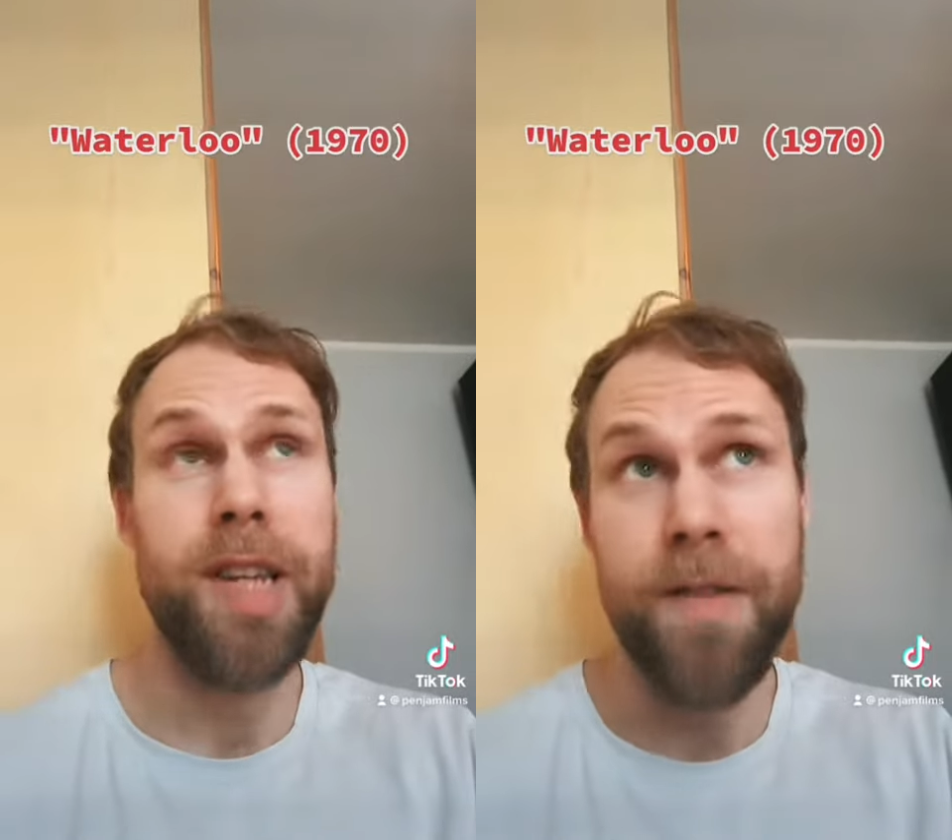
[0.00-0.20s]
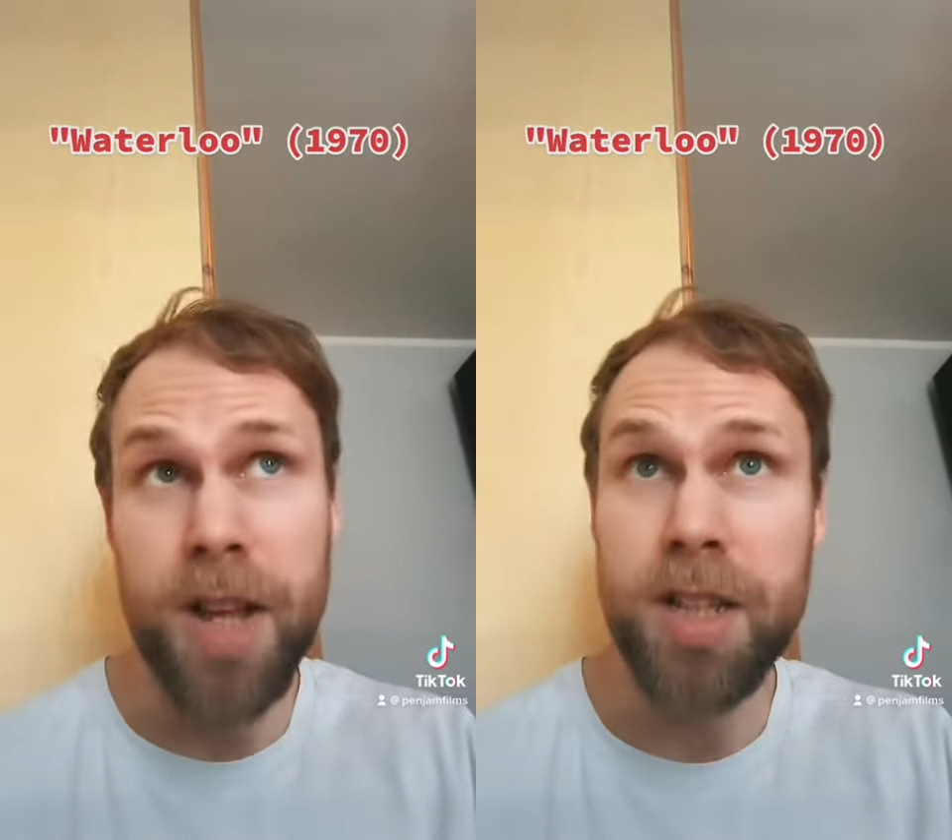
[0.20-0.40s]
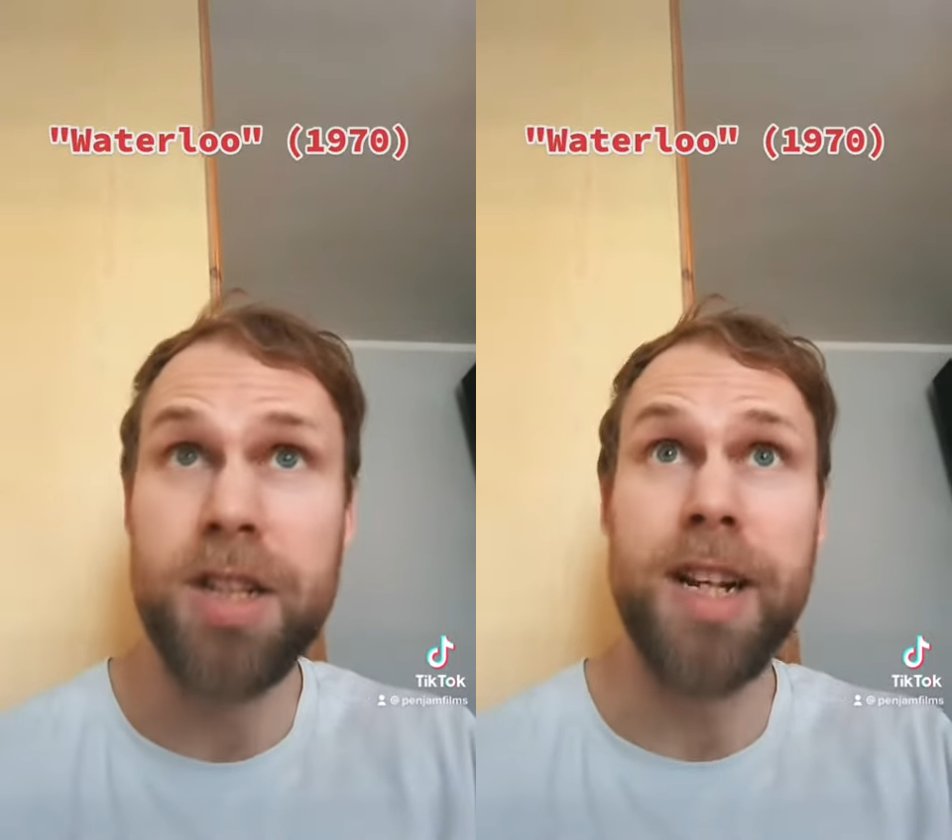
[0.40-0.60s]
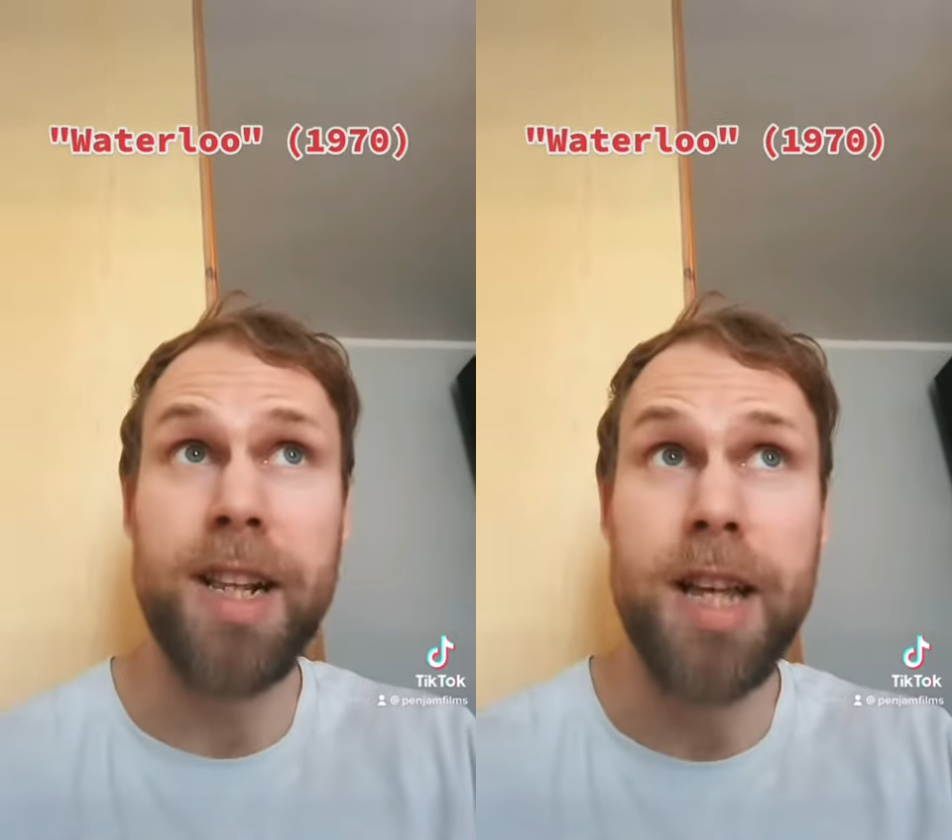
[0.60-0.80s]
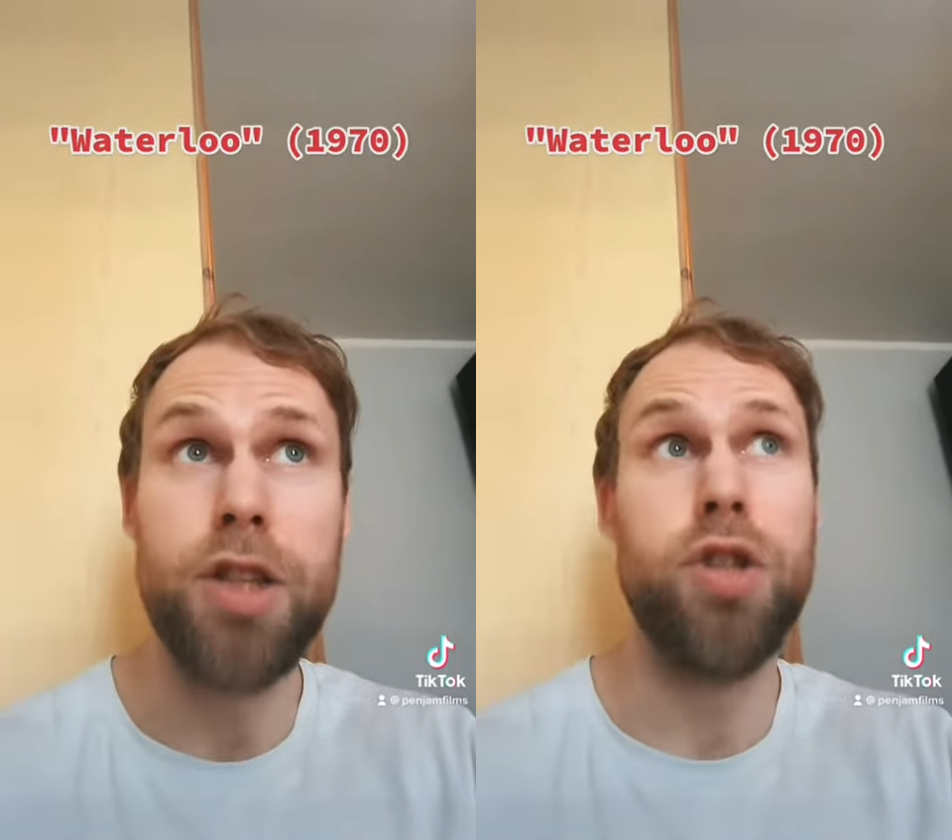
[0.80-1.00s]
events that
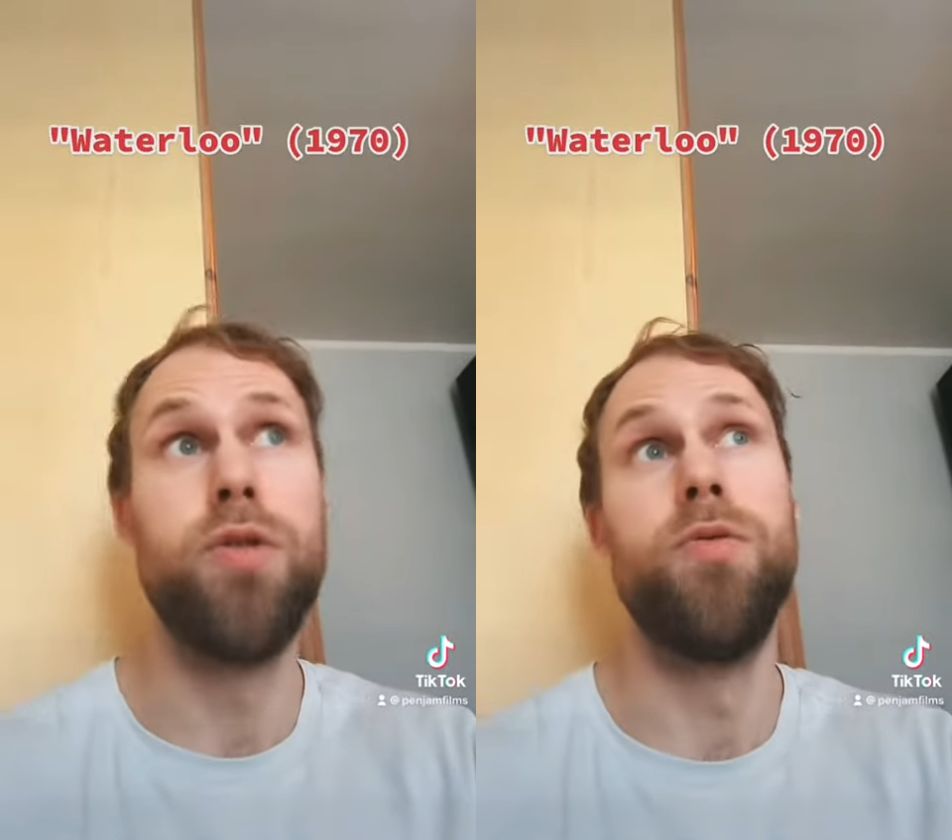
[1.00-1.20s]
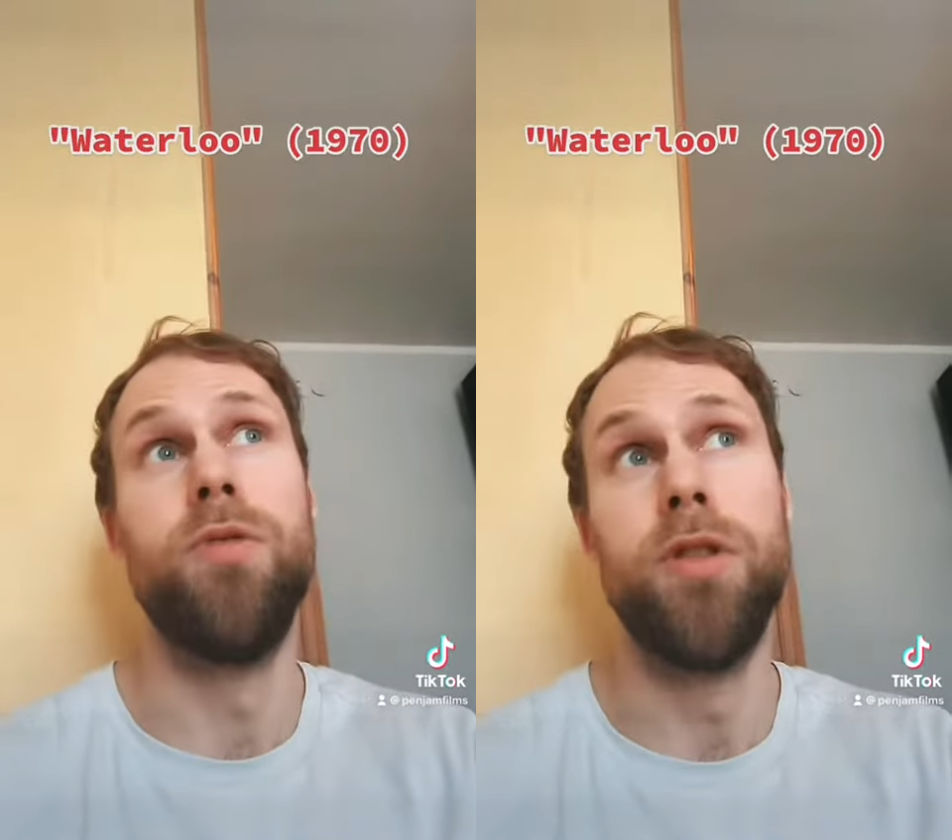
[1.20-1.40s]
led to